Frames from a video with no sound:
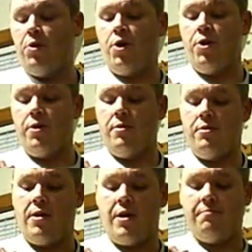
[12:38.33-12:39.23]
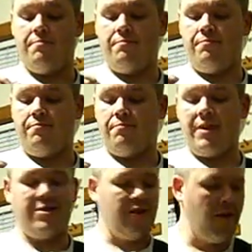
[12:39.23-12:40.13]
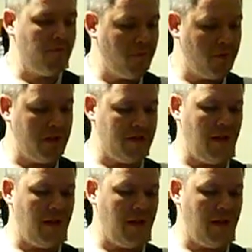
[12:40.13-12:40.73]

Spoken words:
good. They sound good.